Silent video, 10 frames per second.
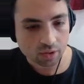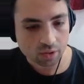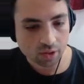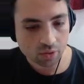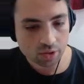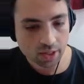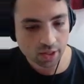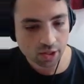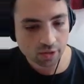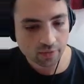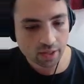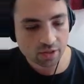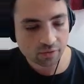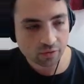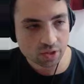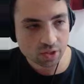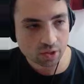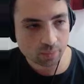It'll take care of that difference in the